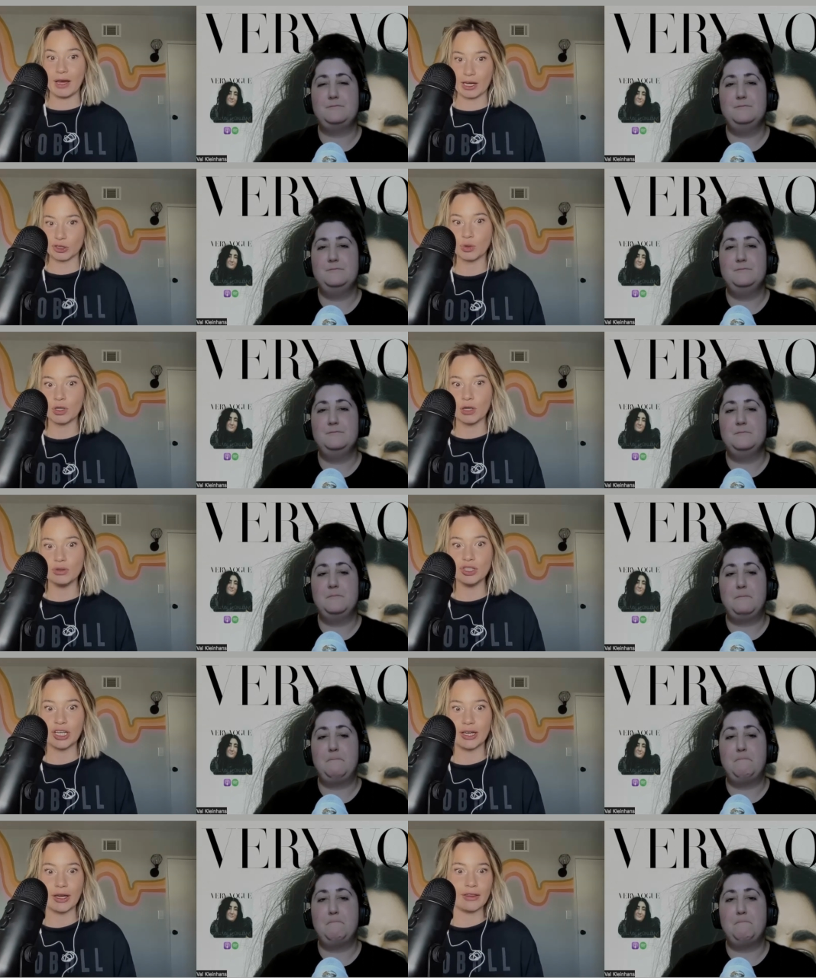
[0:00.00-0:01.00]
Speaker 1: actual
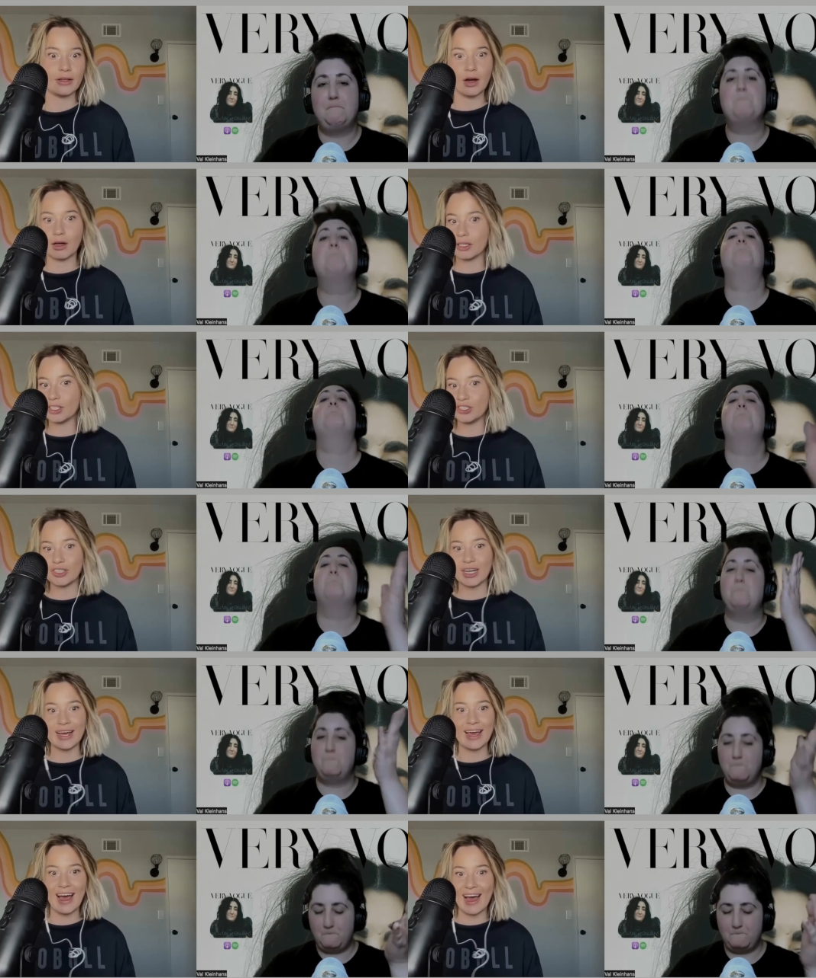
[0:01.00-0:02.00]
coaching and the knowledge that I
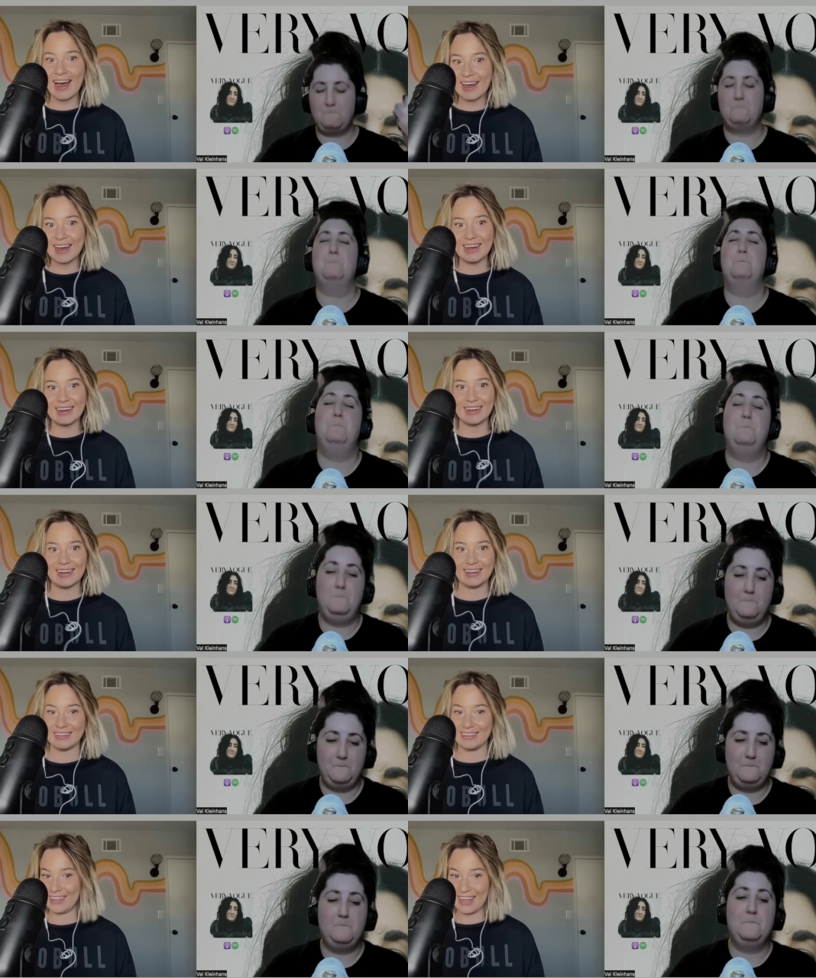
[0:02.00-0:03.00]
had
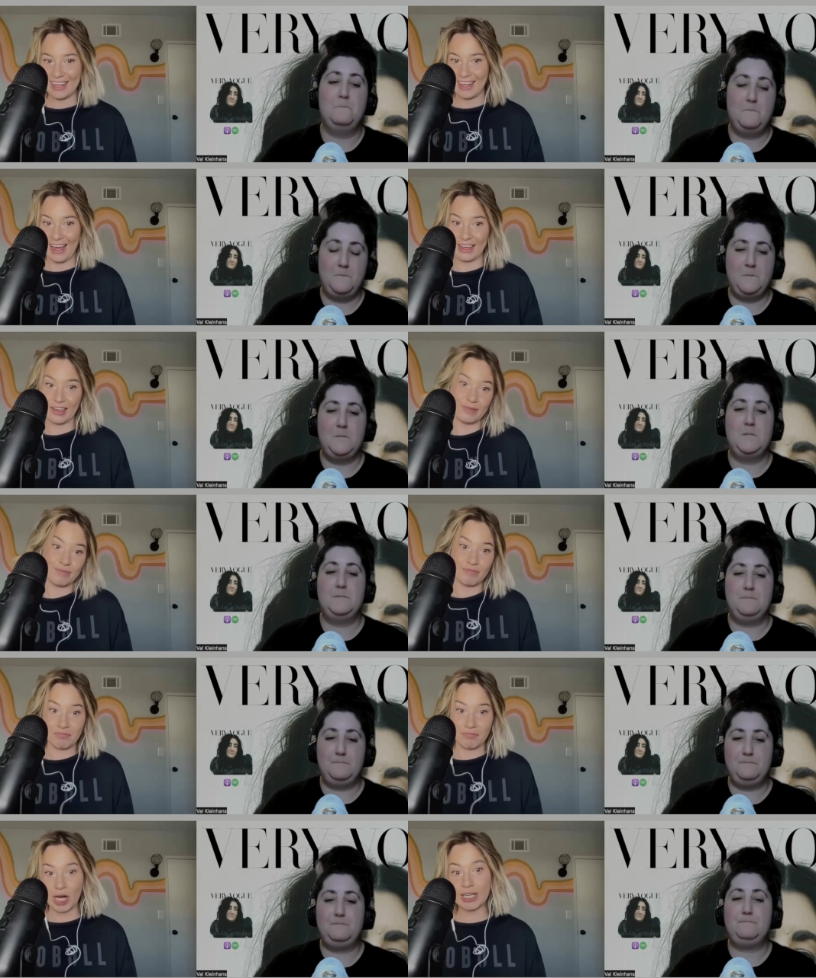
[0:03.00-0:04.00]
and I could
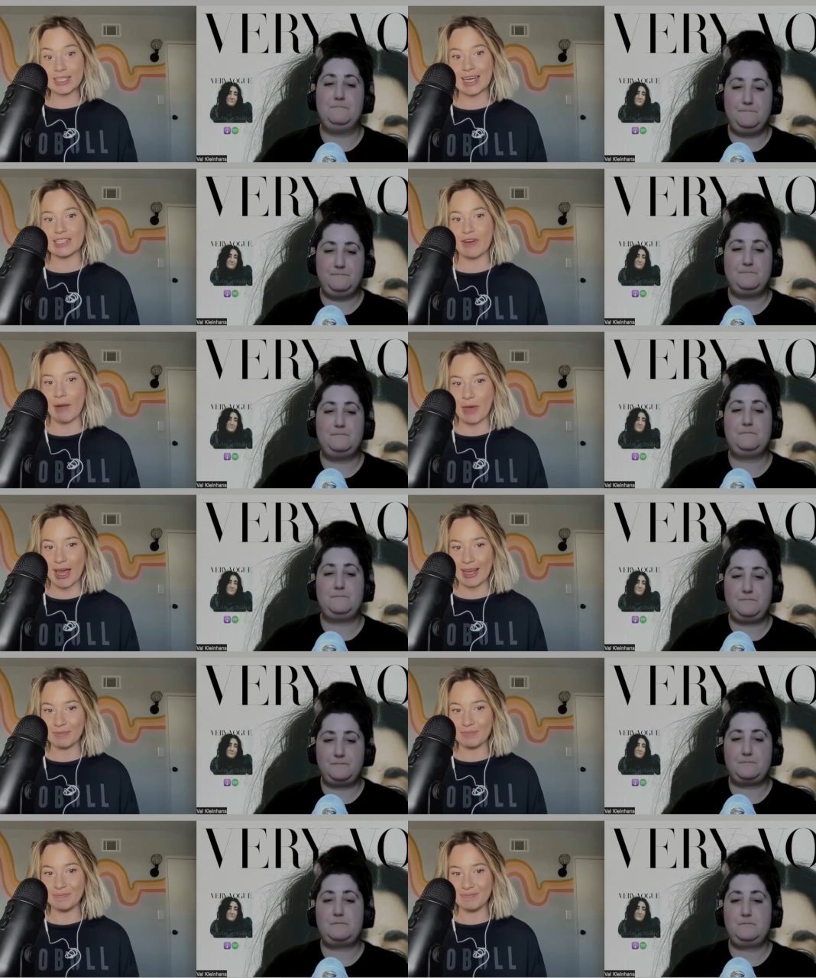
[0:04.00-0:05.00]
monetize from it.
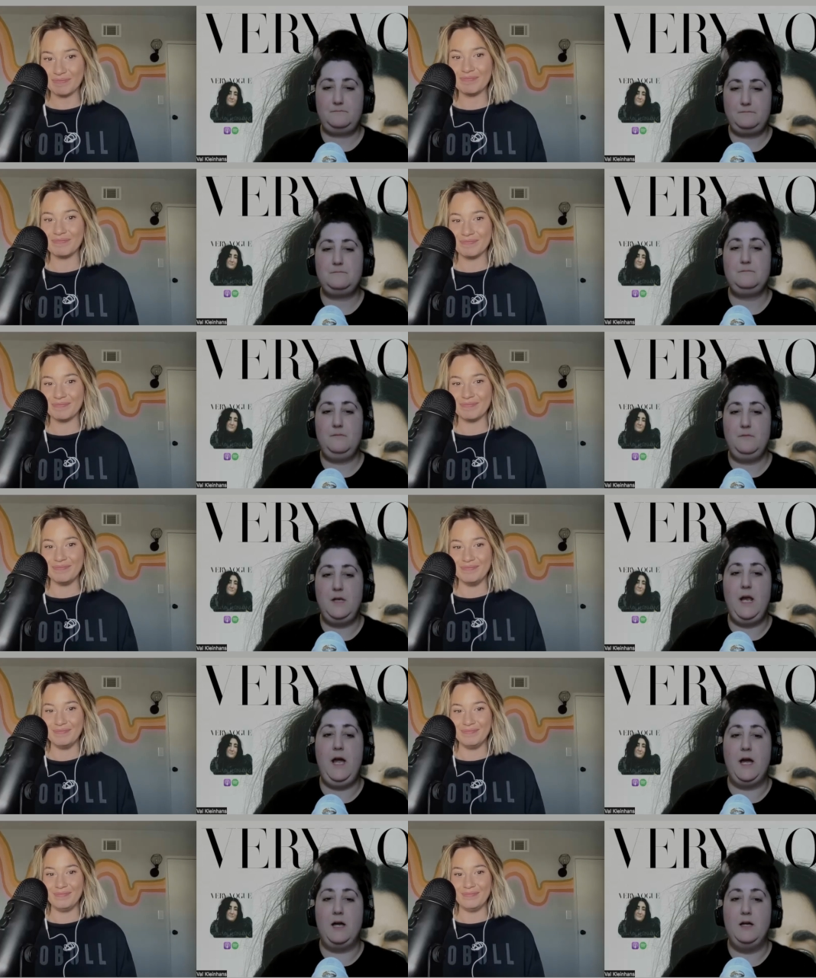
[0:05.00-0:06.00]

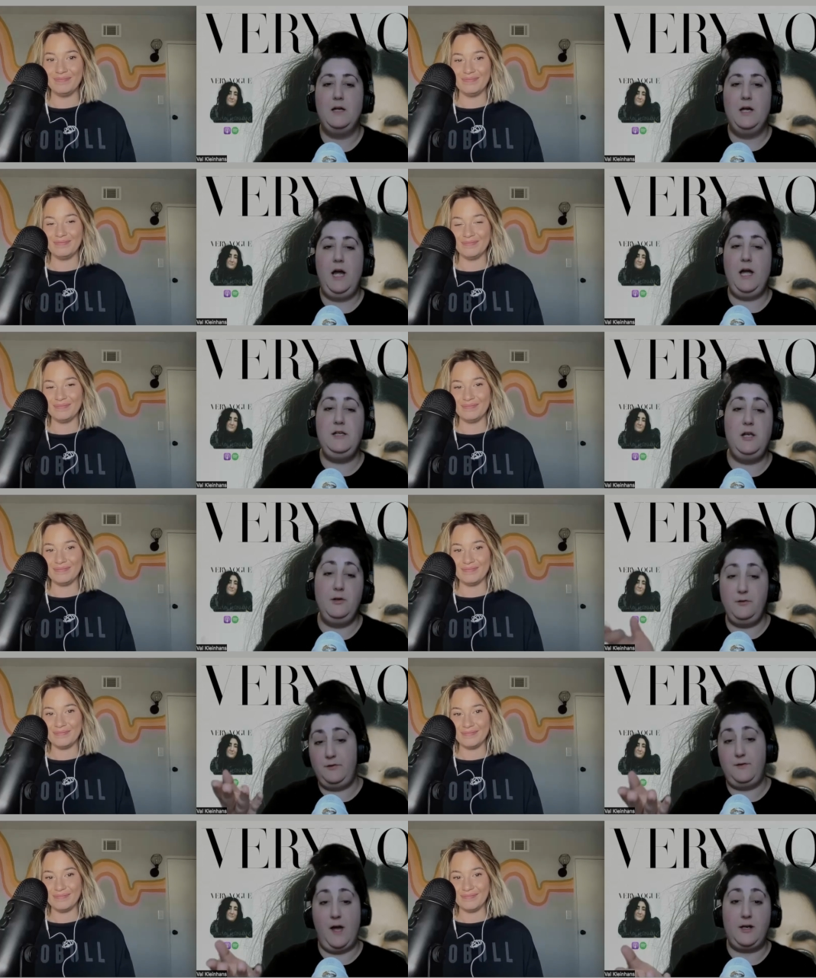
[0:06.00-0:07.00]
Speaker 2: Yeah. And
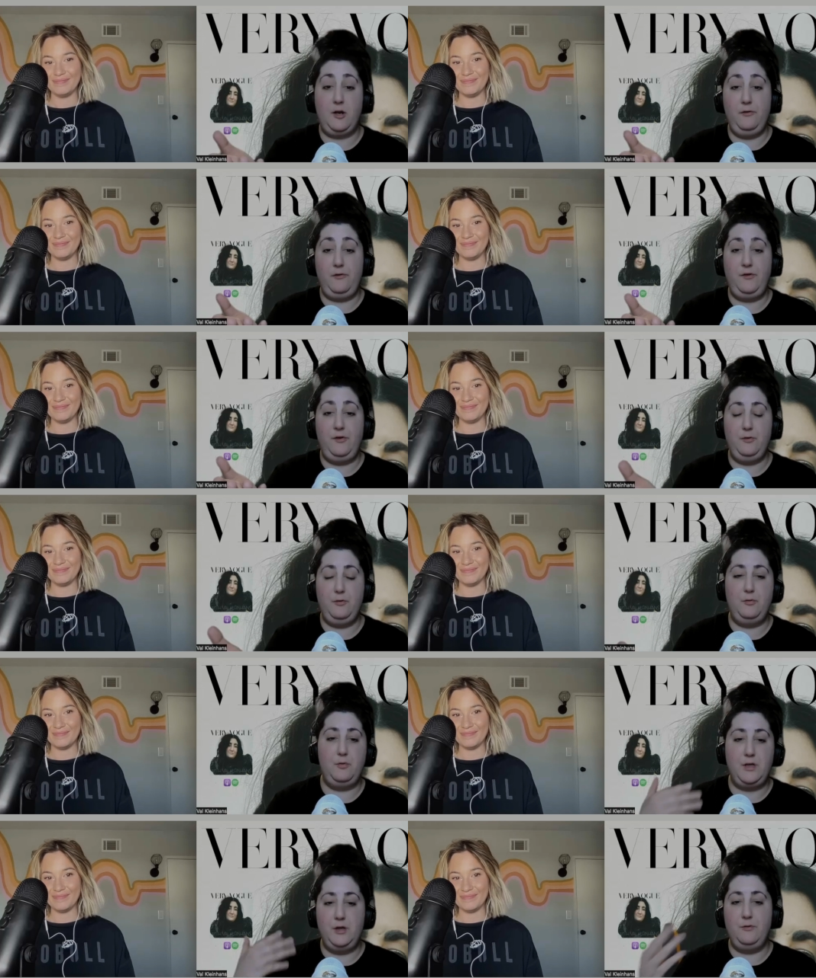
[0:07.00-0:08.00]
that goes to
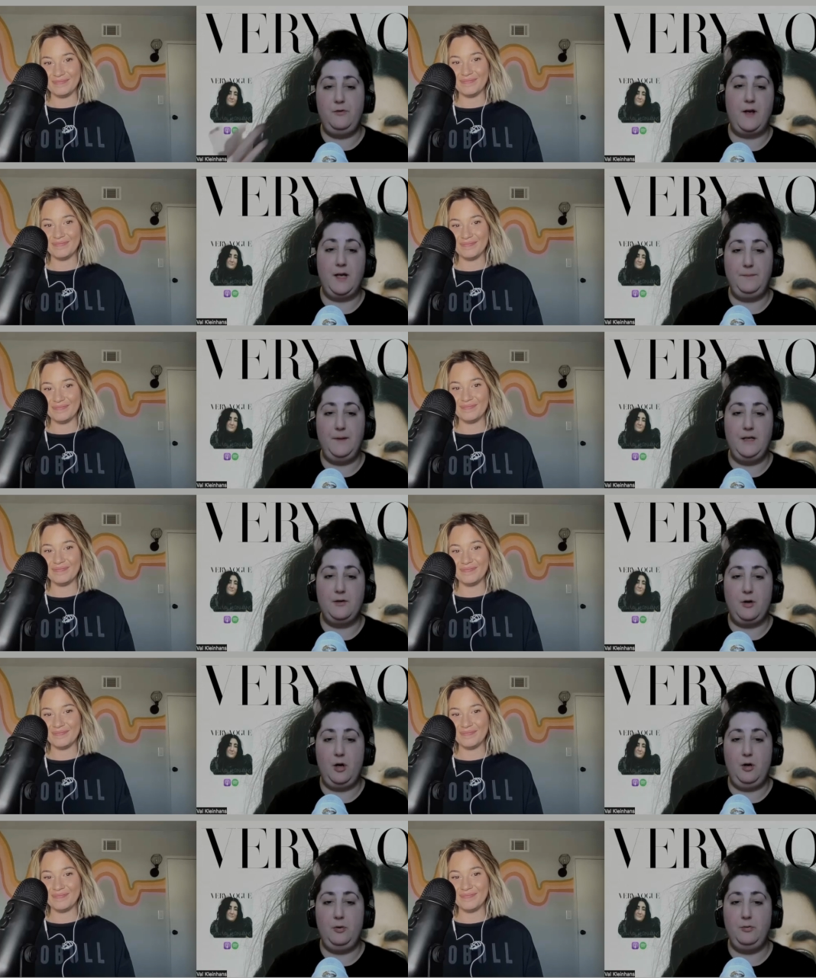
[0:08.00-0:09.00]
you developing your
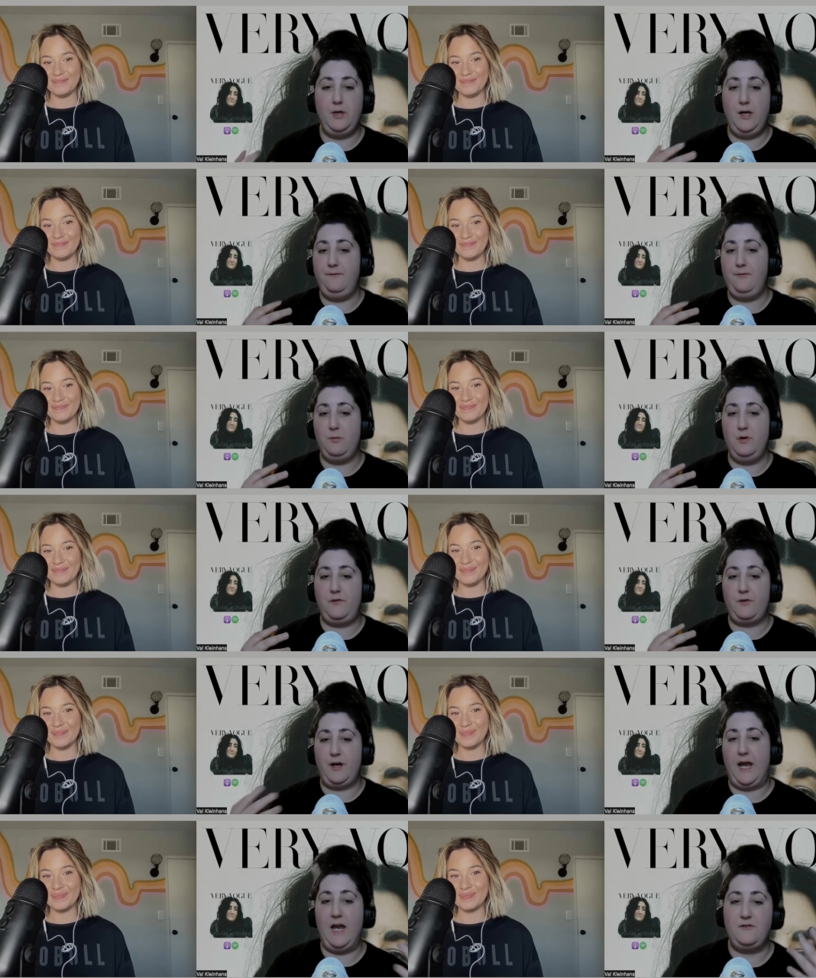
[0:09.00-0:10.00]
own influencer
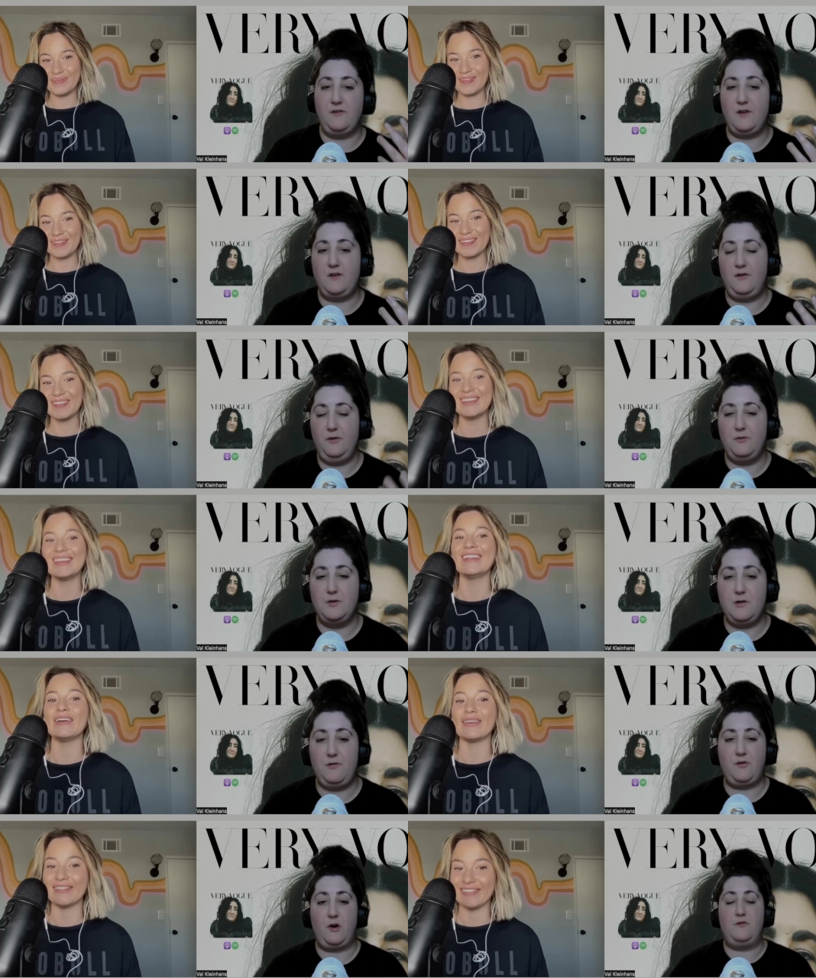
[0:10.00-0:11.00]
agency too. You
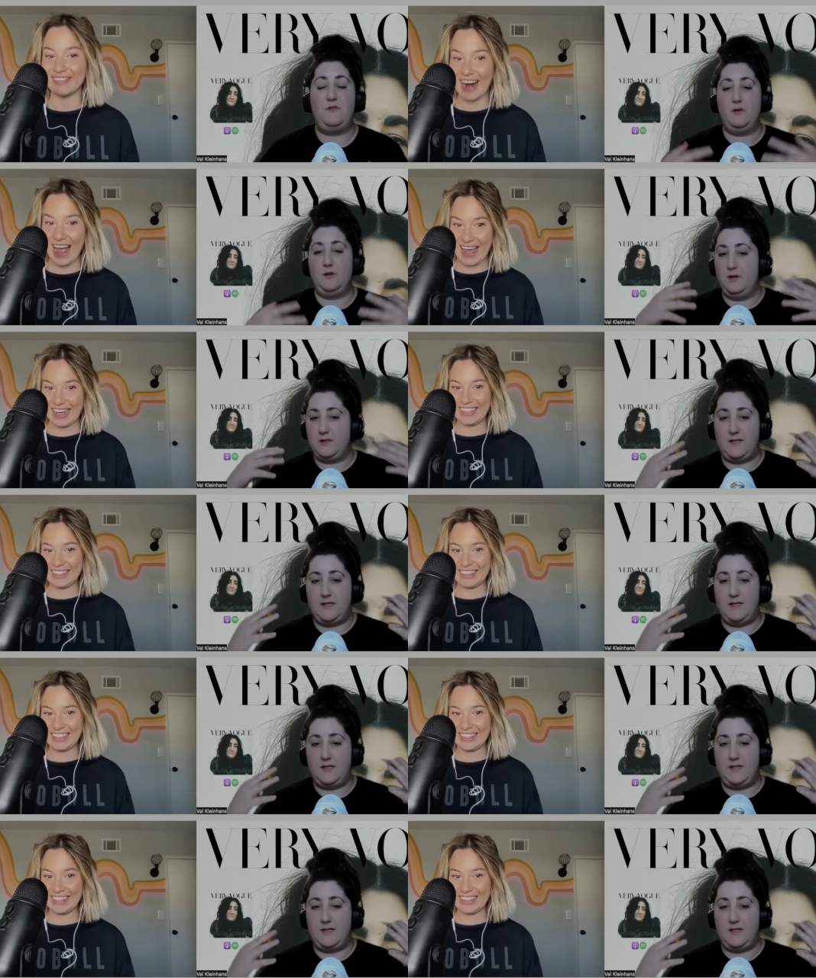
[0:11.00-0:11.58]
start right. to